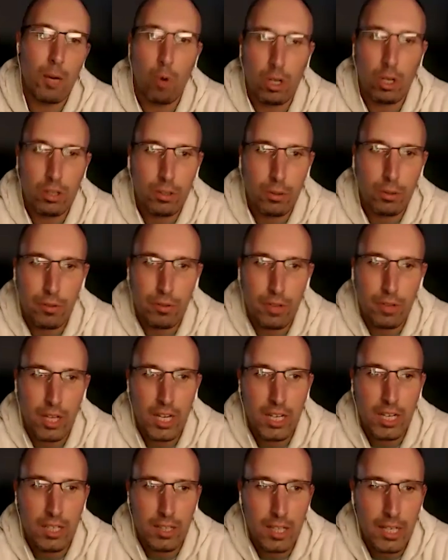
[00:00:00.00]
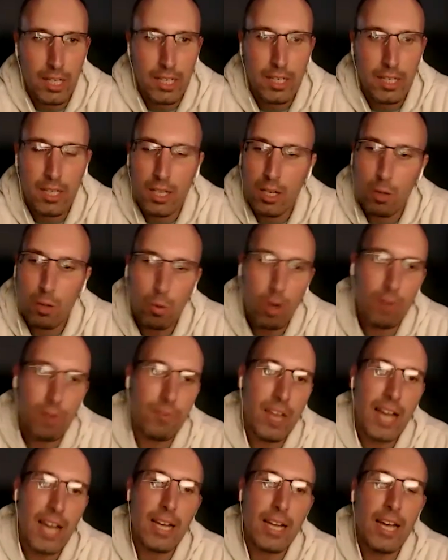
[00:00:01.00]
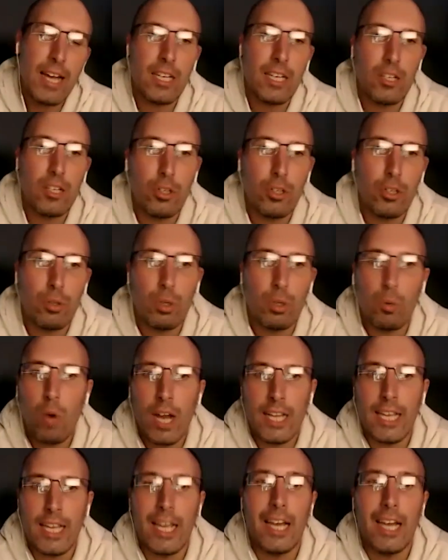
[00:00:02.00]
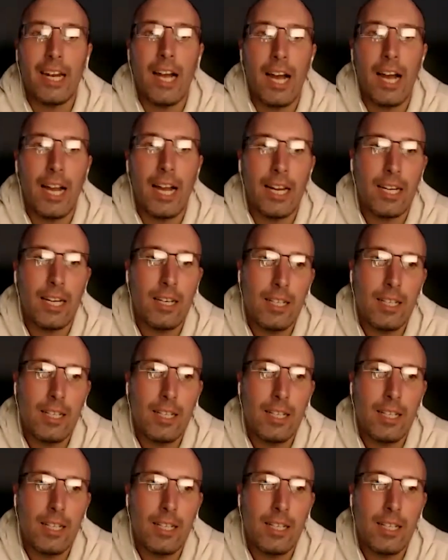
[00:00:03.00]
one little thing. And like, well, if that guy can do it, why can't I?